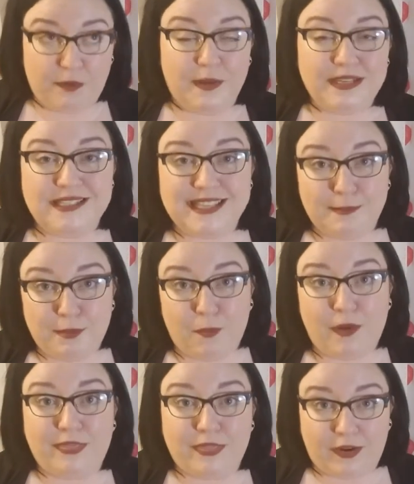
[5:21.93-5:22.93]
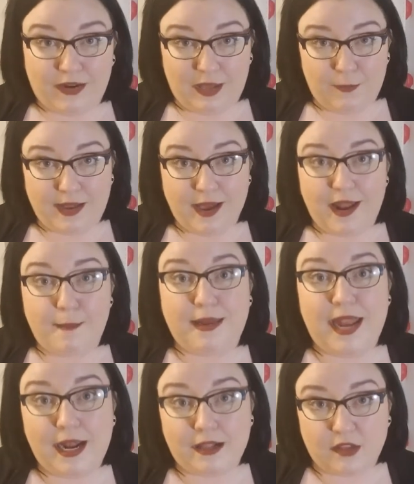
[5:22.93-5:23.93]
we went to sleep at 1:30 and we got up
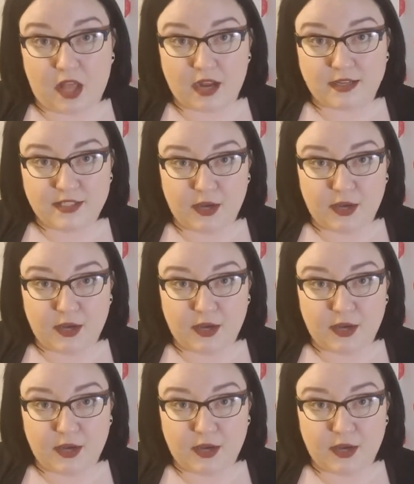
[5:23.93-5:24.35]
at 8 o'clock.